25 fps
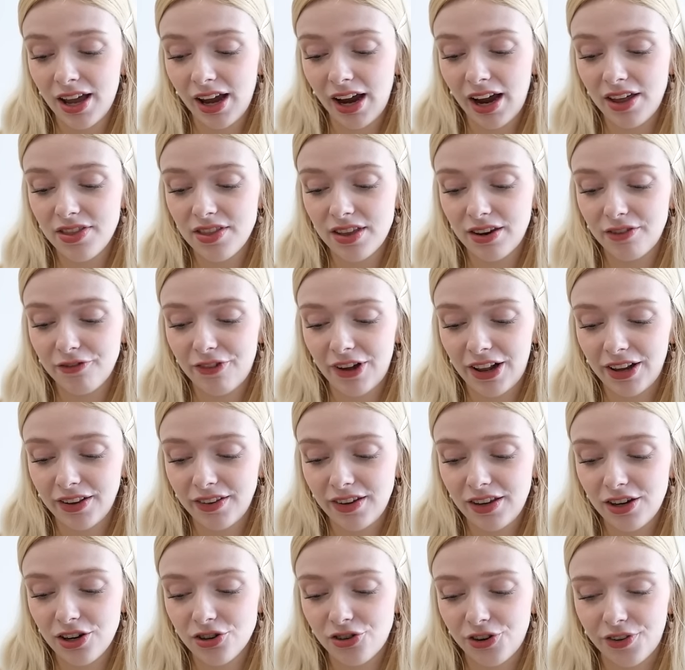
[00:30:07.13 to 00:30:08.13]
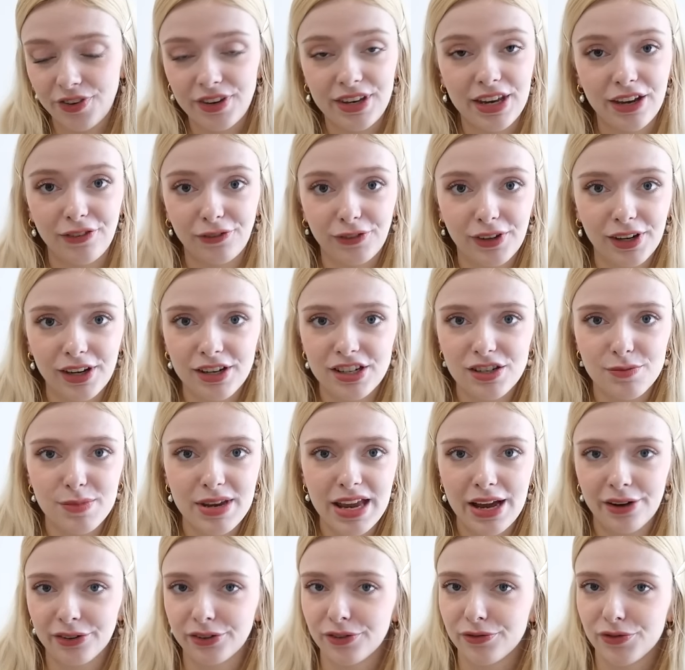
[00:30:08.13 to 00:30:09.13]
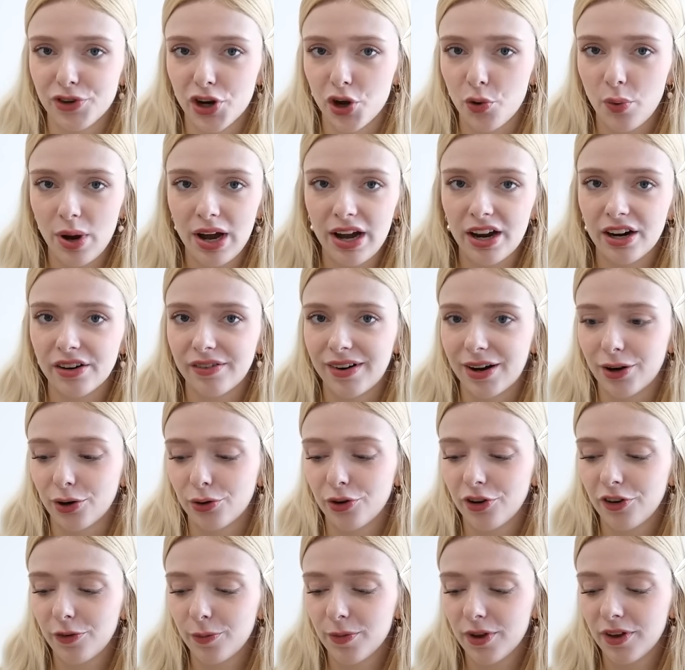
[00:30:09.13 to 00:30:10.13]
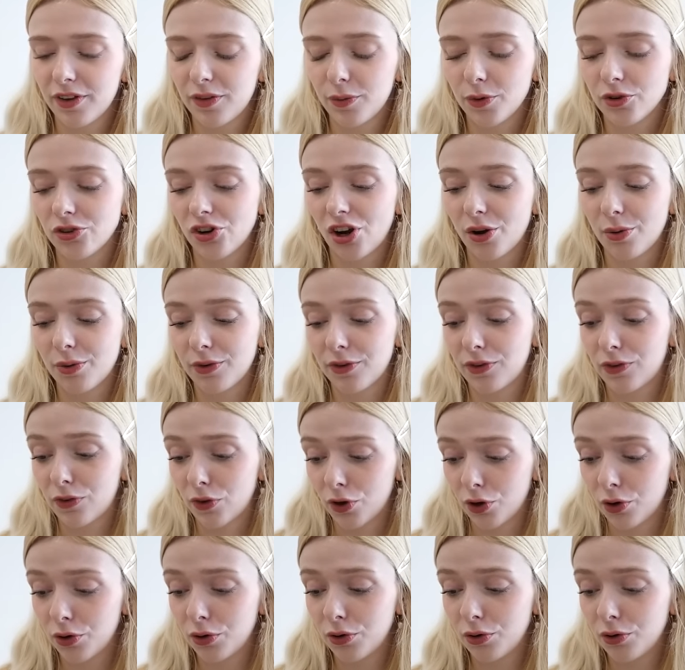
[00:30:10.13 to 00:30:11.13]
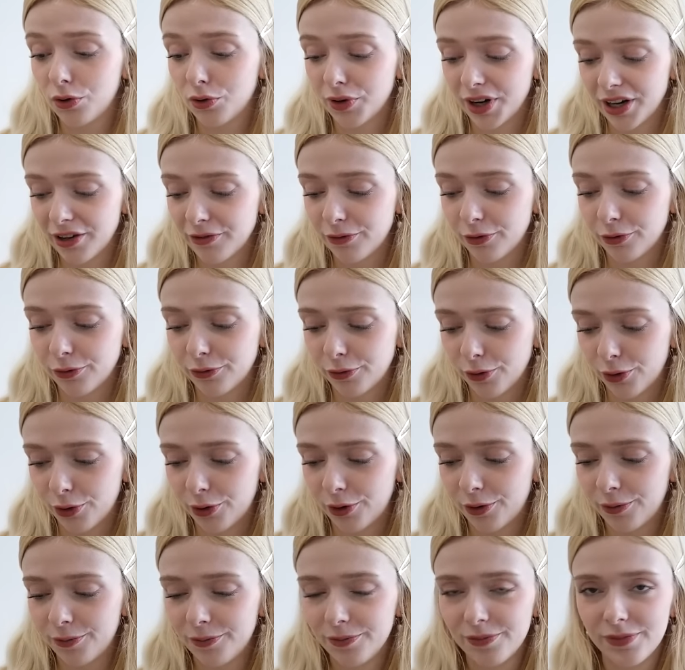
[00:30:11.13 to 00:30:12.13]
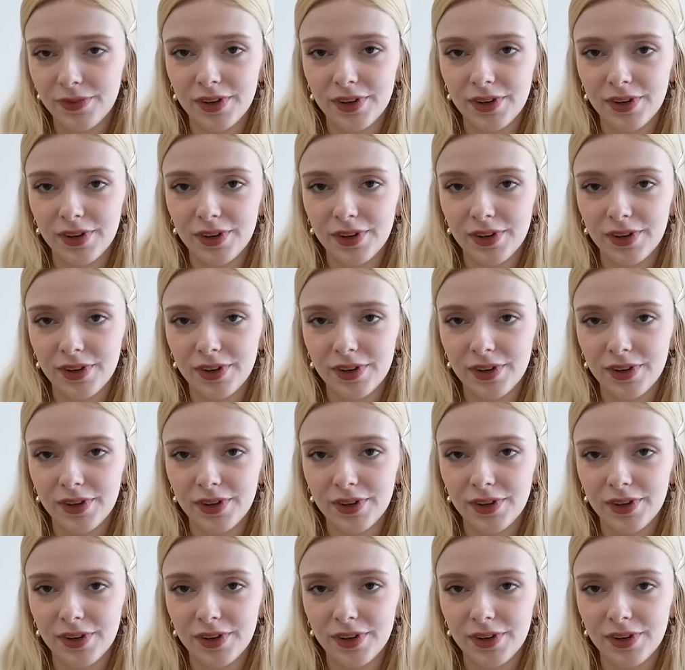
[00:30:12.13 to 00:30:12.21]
And then Valentina just gifted it to me out of nowhere around Christmas, which I was so grateful for.